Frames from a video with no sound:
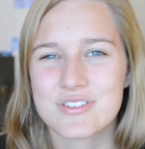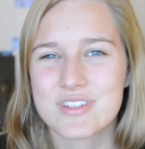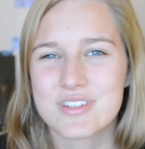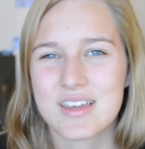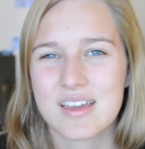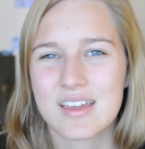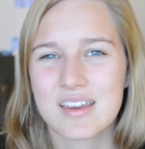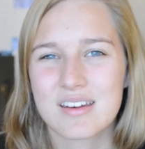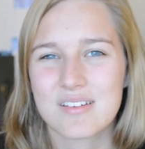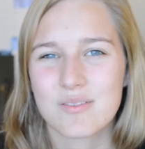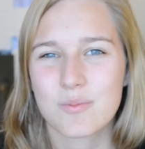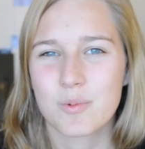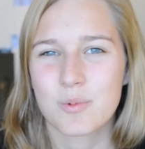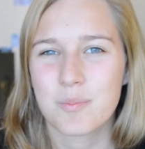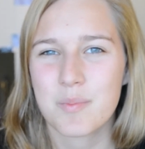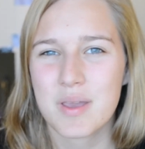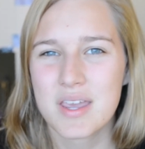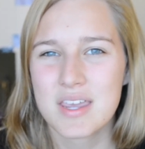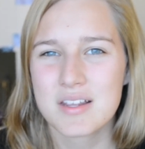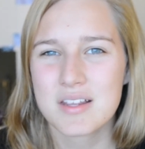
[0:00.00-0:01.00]
that we're
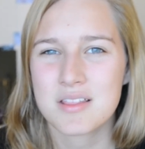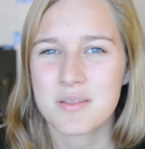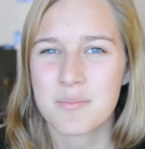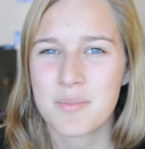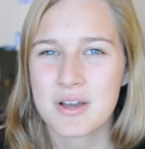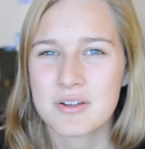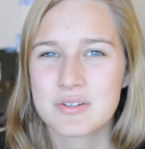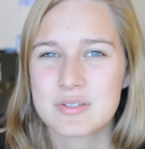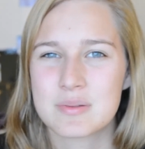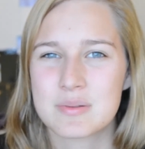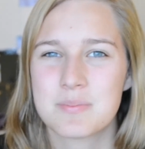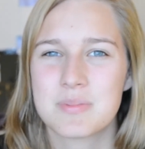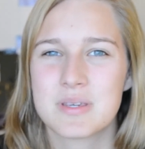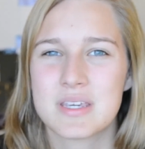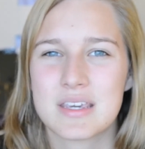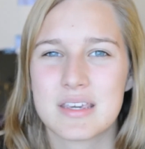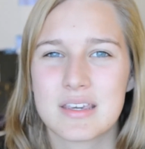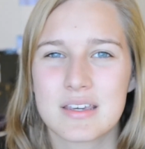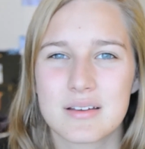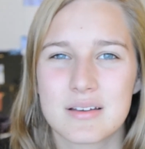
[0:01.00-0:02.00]
making them out to
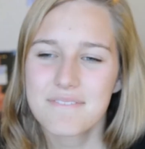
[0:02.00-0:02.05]
be.